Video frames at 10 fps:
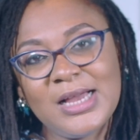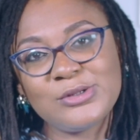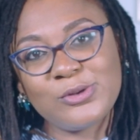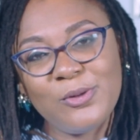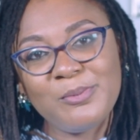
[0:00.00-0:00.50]

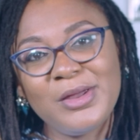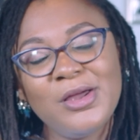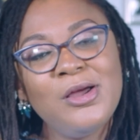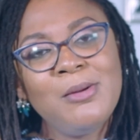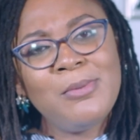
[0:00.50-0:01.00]
has come in,
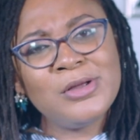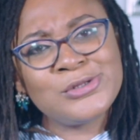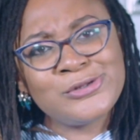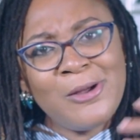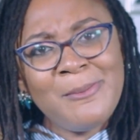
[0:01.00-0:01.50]
but
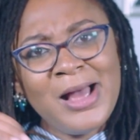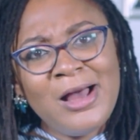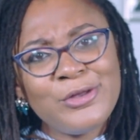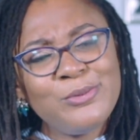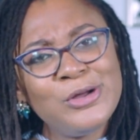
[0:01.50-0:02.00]

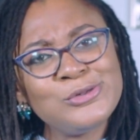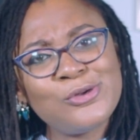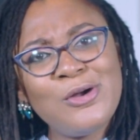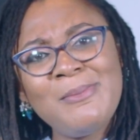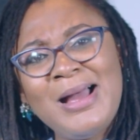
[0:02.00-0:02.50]
somehow you want
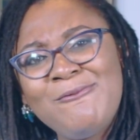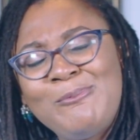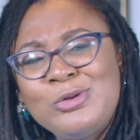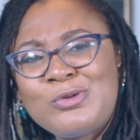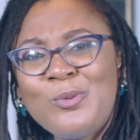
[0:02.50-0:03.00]
to come
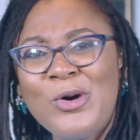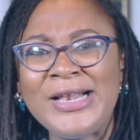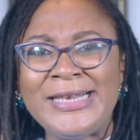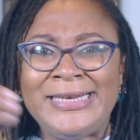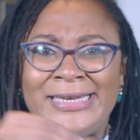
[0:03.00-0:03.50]
and put
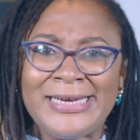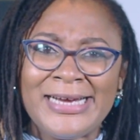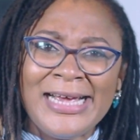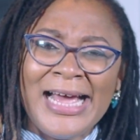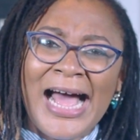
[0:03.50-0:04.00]
one link
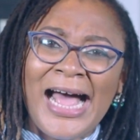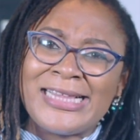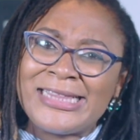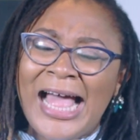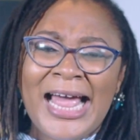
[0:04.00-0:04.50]

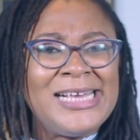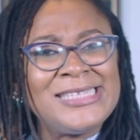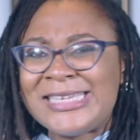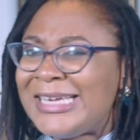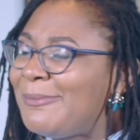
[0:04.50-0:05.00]
and tie
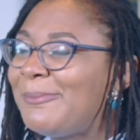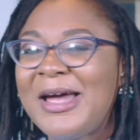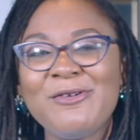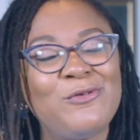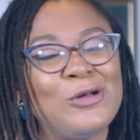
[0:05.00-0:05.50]
it in
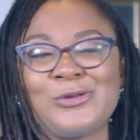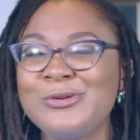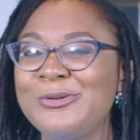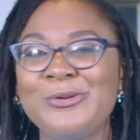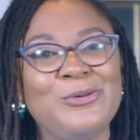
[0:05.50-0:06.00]
by force.
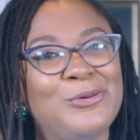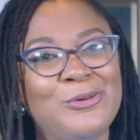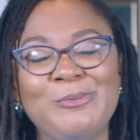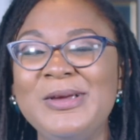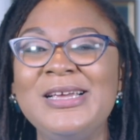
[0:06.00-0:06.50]
No, no, no, no.